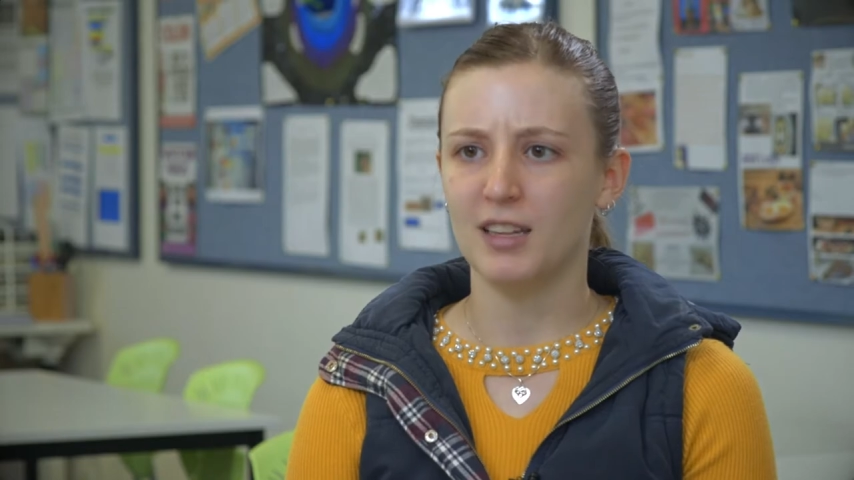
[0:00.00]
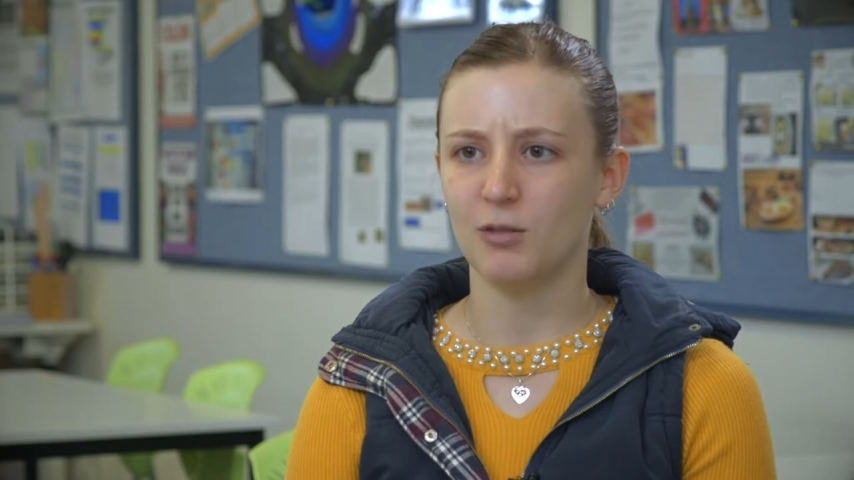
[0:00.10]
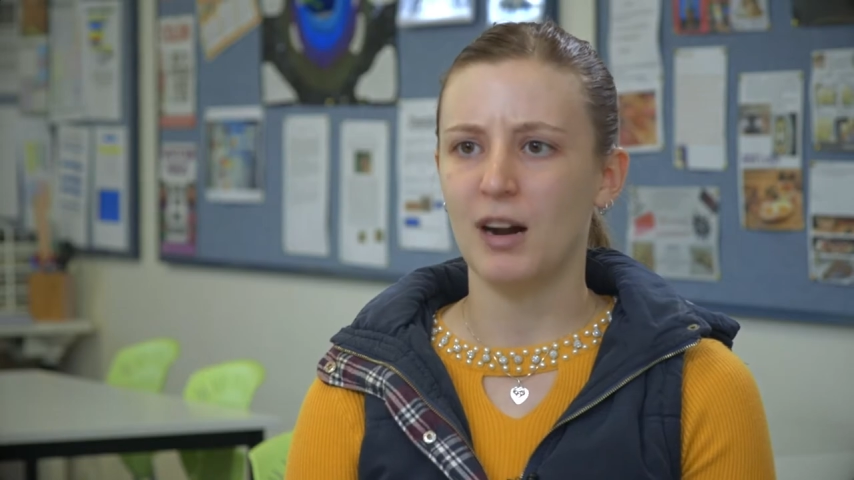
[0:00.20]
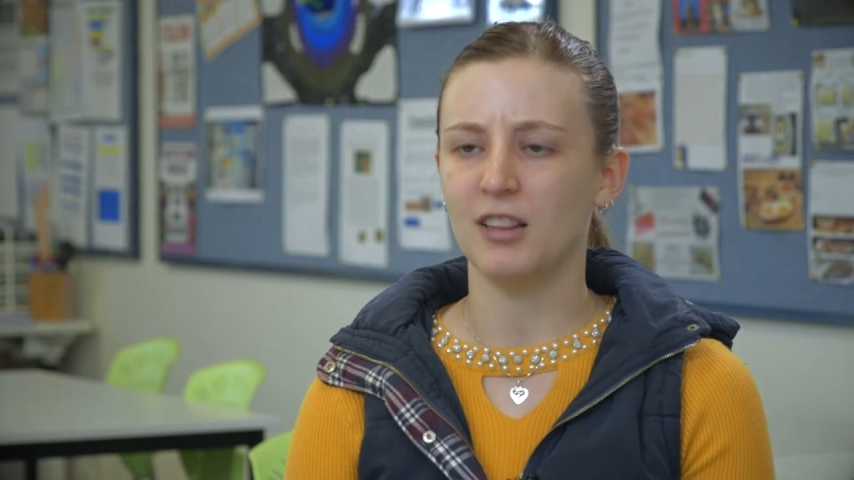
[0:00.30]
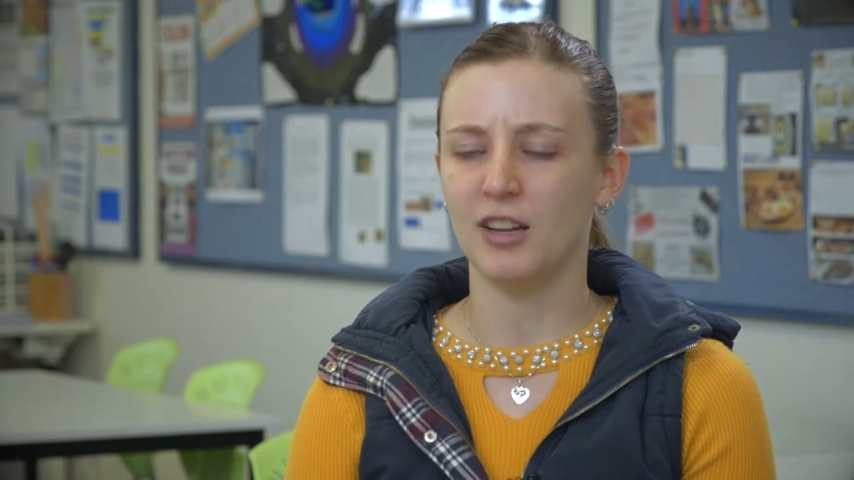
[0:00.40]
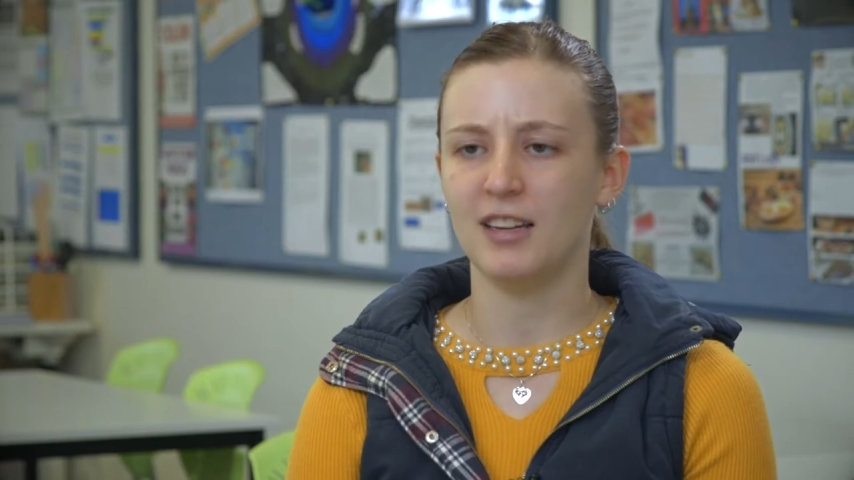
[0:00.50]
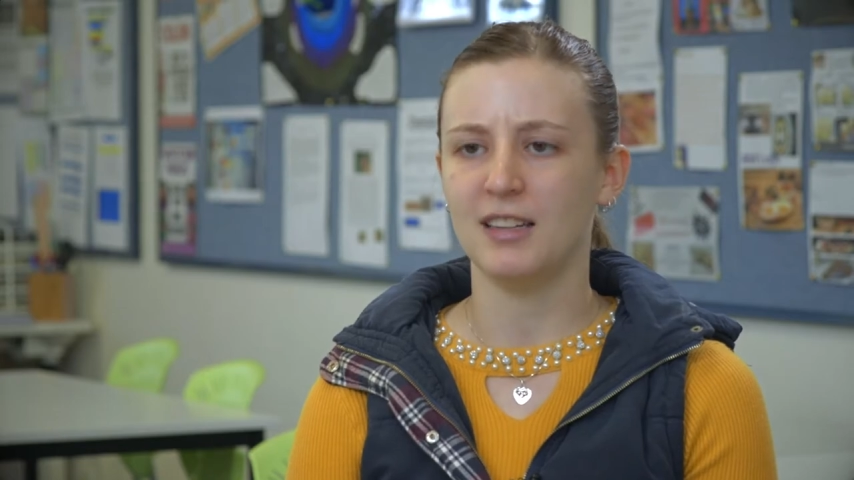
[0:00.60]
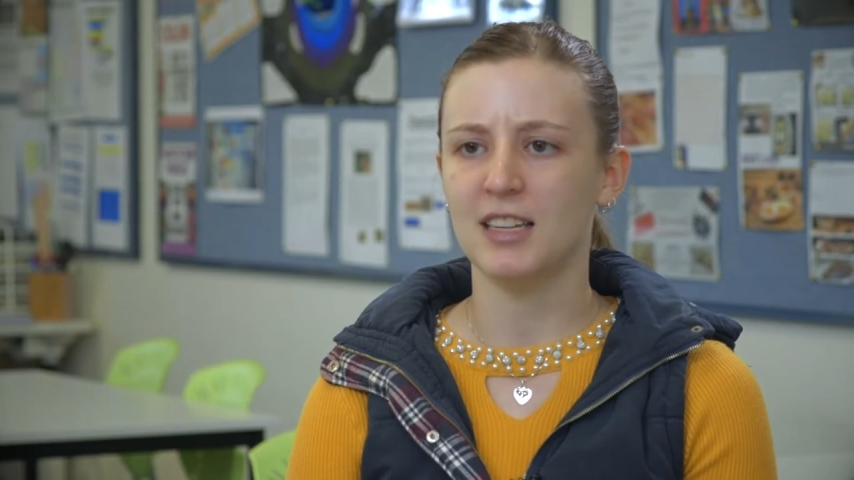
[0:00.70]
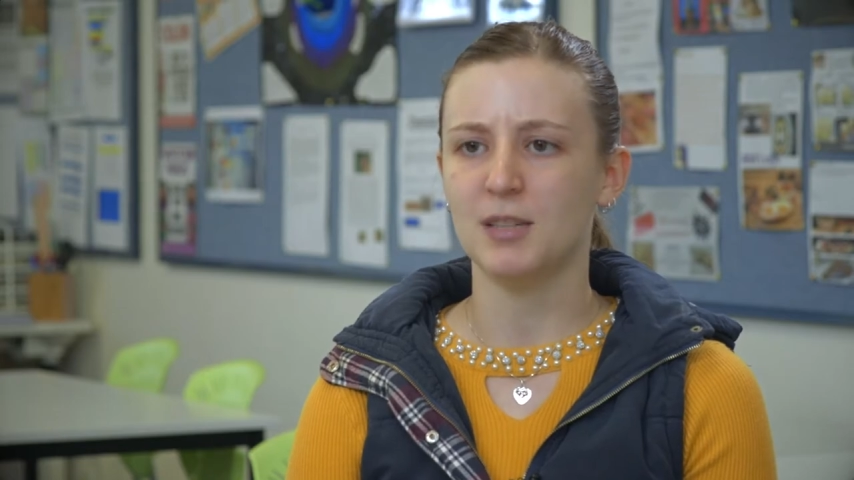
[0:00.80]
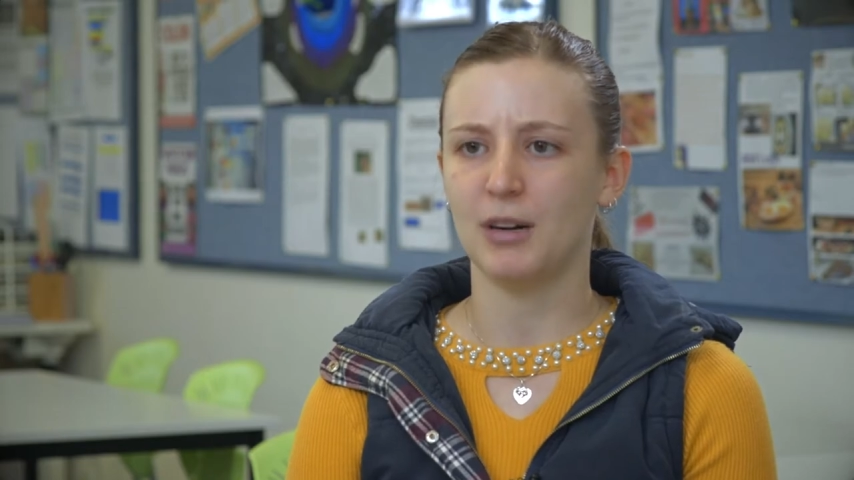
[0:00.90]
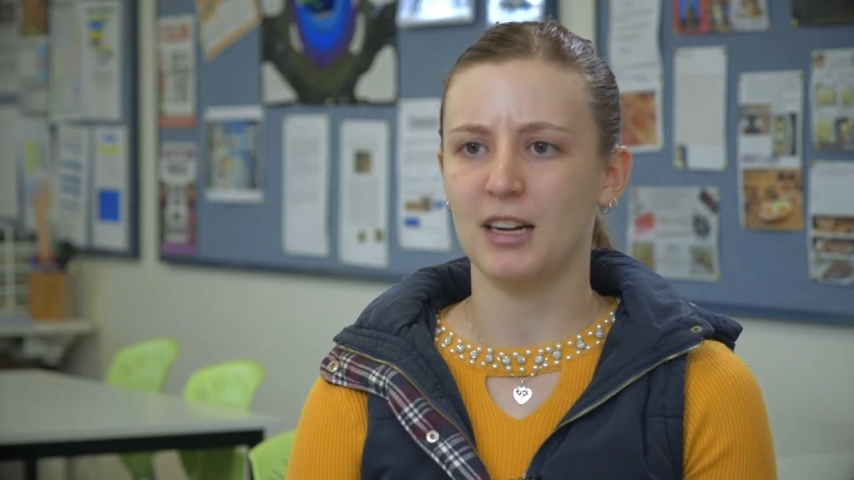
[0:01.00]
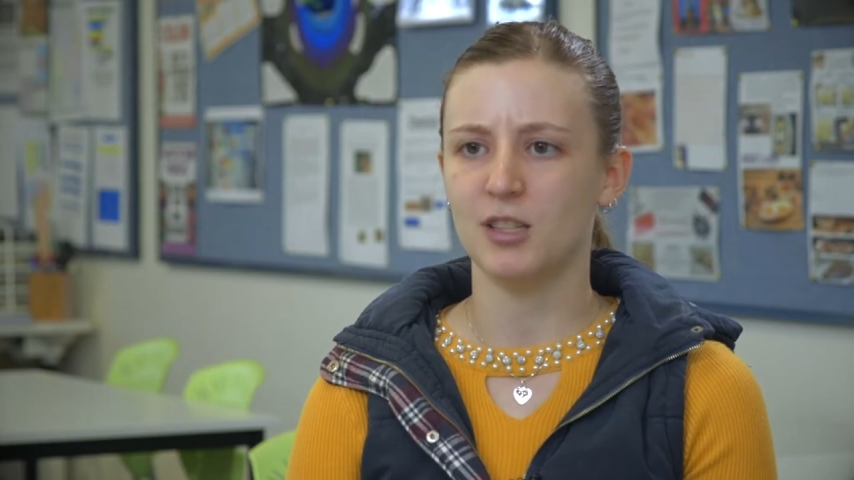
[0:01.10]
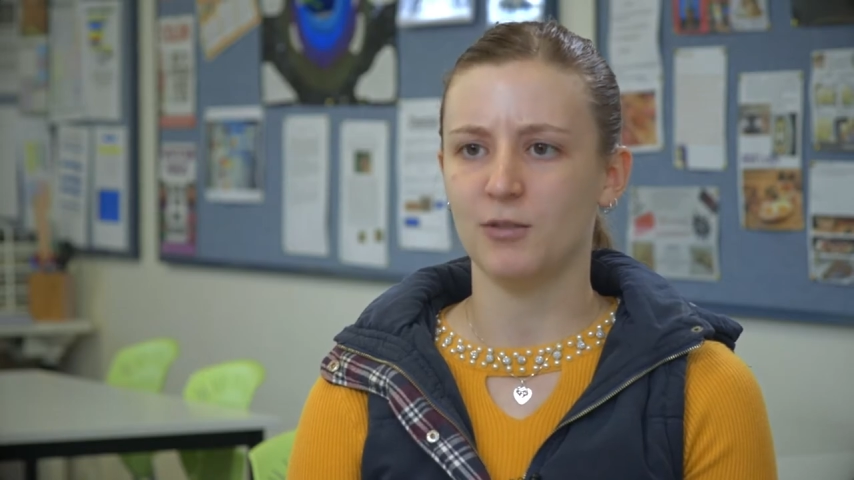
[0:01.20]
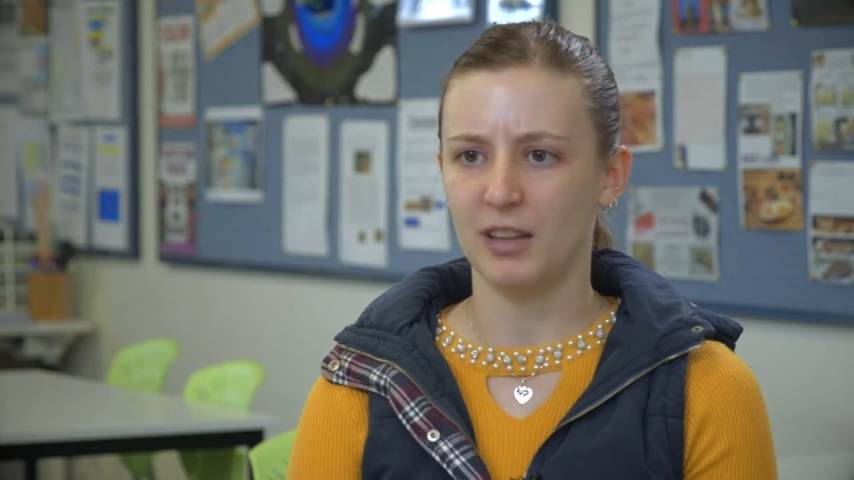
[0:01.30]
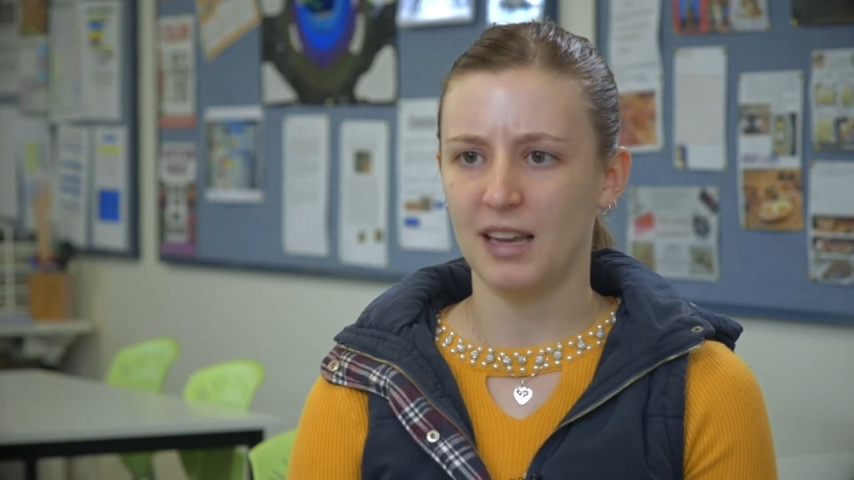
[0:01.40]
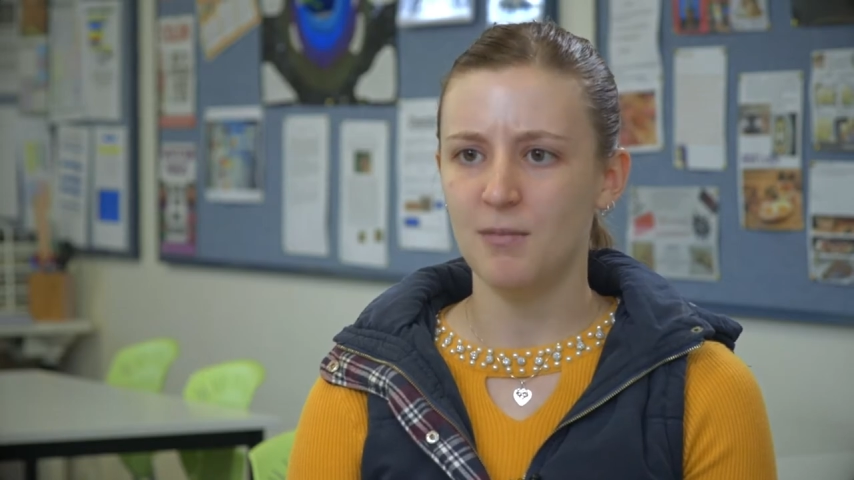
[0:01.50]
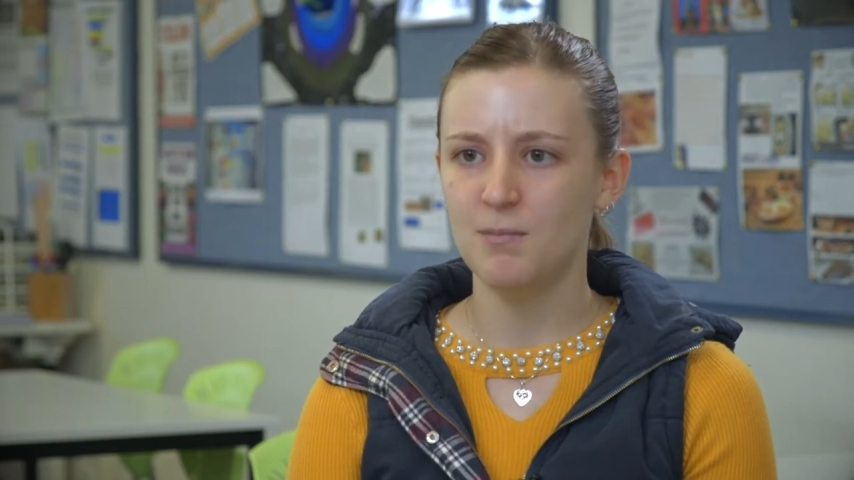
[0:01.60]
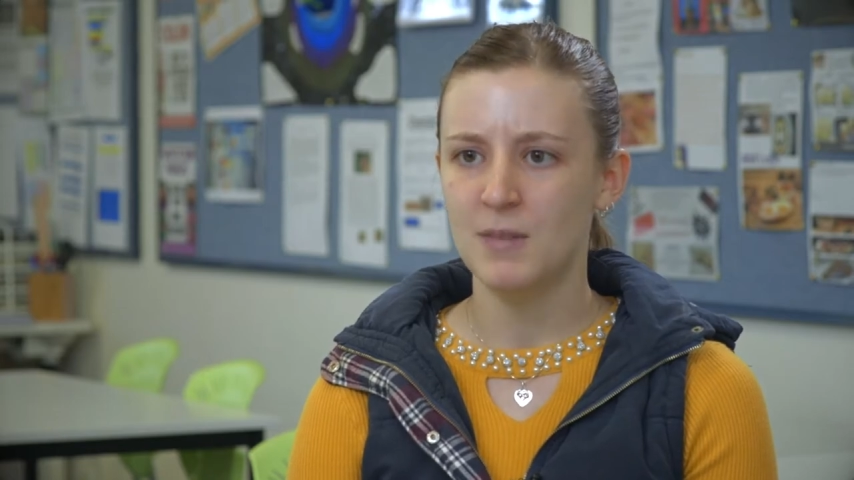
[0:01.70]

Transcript: great learning experience for them.